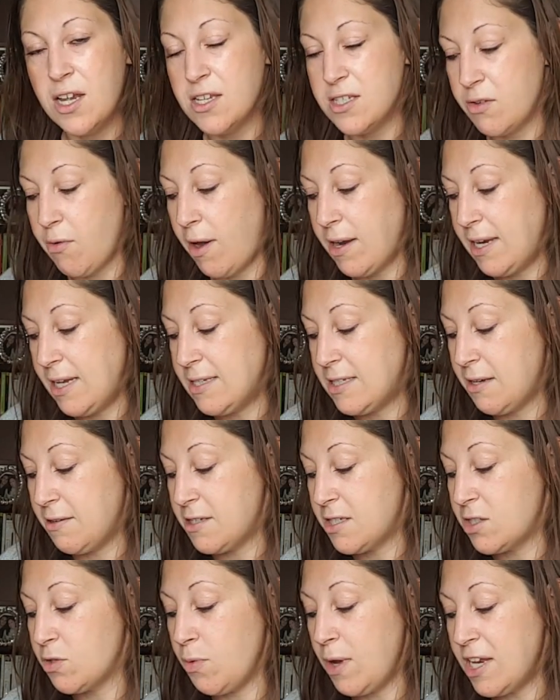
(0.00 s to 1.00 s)
so I need to
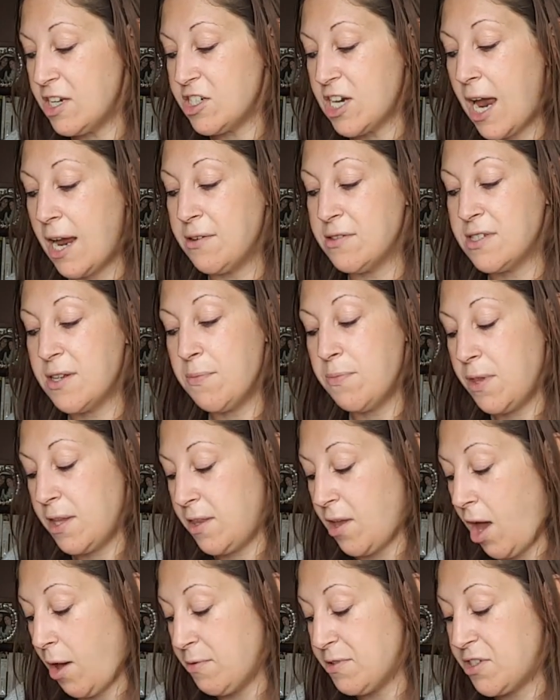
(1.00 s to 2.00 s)
switch out something
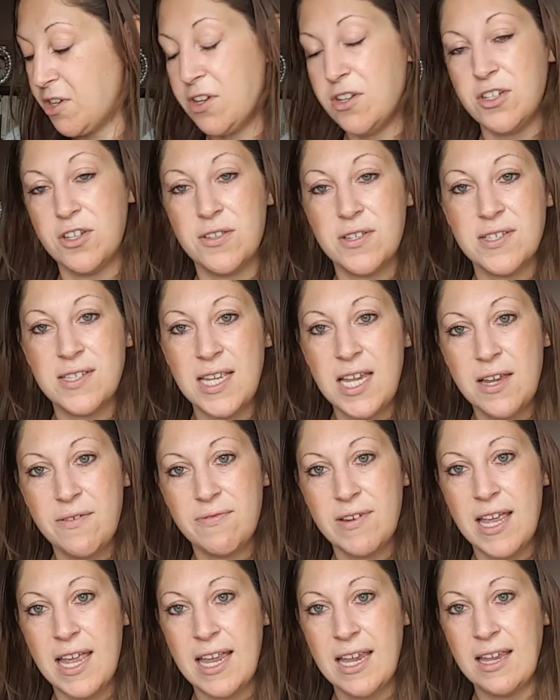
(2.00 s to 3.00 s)
that I was going to do this
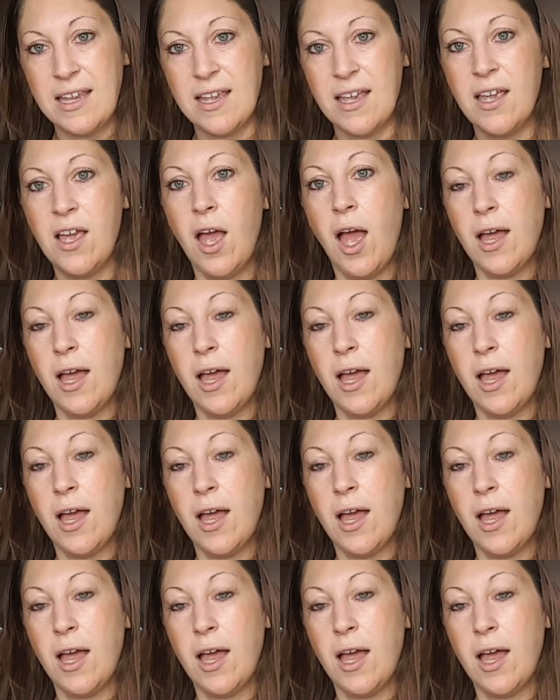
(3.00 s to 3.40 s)
evening